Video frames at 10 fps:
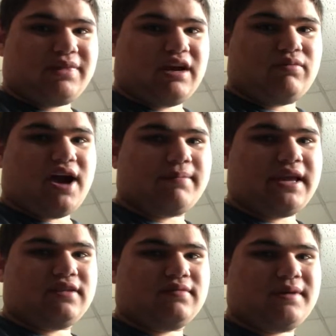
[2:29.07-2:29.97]
but I'm
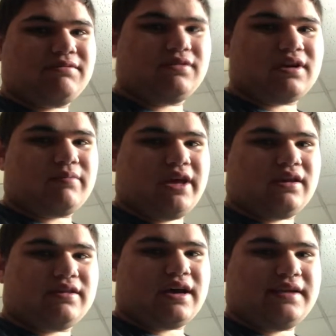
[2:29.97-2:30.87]
propagating those babies so I can make
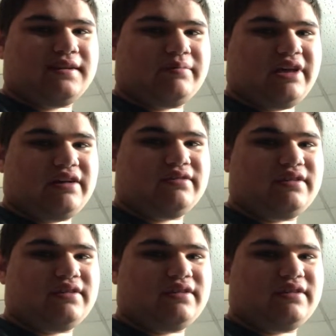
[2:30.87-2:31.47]
succulent planters